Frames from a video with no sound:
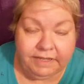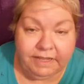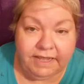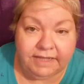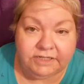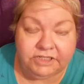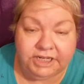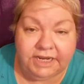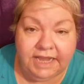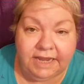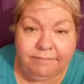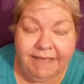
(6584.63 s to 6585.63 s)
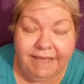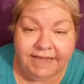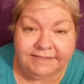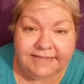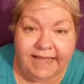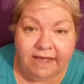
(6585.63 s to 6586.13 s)
and she had
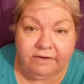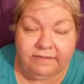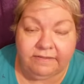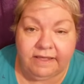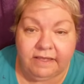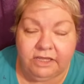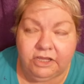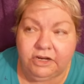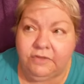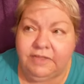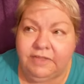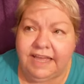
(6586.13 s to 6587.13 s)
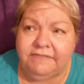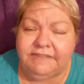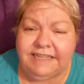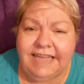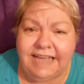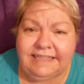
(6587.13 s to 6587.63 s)
maxed out the you know the
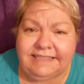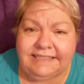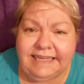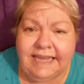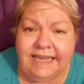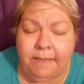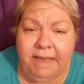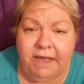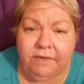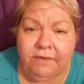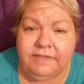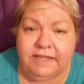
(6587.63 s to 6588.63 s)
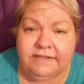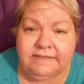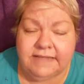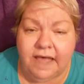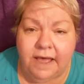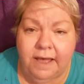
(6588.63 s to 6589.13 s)
FDIC amount
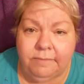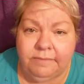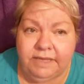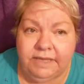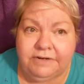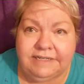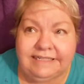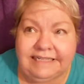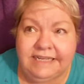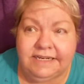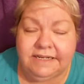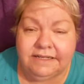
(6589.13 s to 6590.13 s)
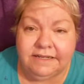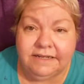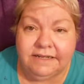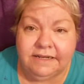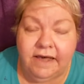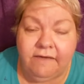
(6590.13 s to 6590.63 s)
that's um, guaranteed
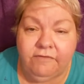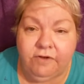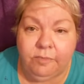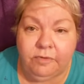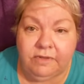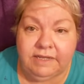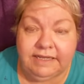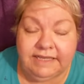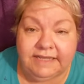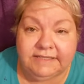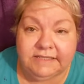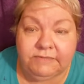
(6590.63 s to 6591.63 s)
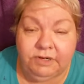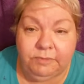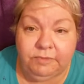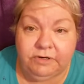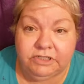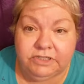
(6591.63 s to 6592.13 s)
coverable in case of an
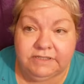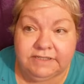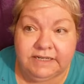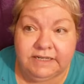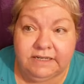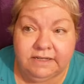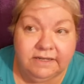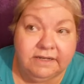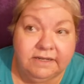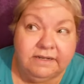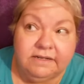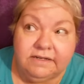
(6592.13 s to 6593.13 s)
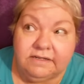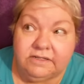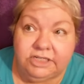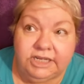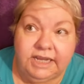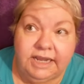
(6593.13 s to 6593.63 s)
emergency
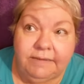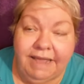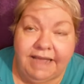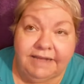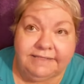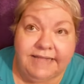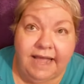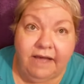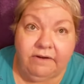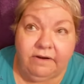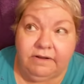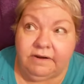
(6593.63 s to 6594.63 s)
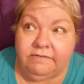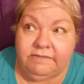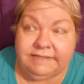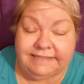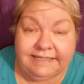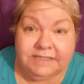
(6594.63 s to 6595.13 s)
she had maxed out on
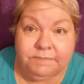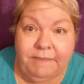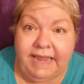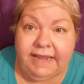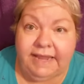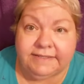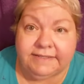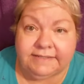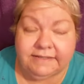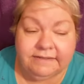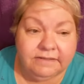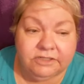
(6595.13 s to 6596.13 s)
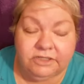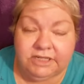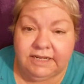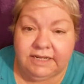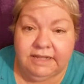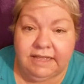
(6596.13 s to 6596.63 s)
six banks. She had
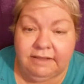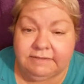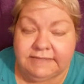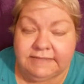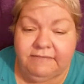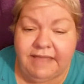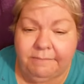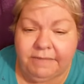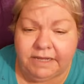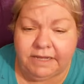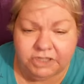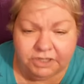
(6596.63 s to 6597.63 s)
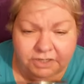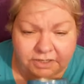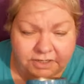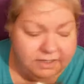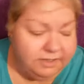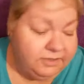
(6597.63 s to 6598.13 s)
saved that much.
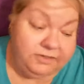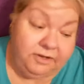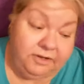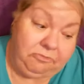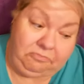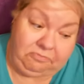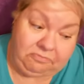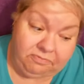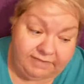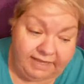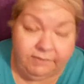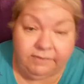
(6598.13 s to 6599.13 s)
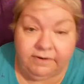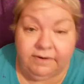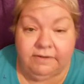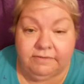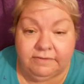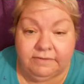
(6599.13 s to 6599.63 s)
So they were
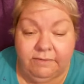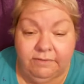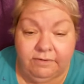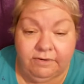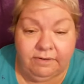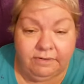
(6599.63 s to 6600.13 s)
they were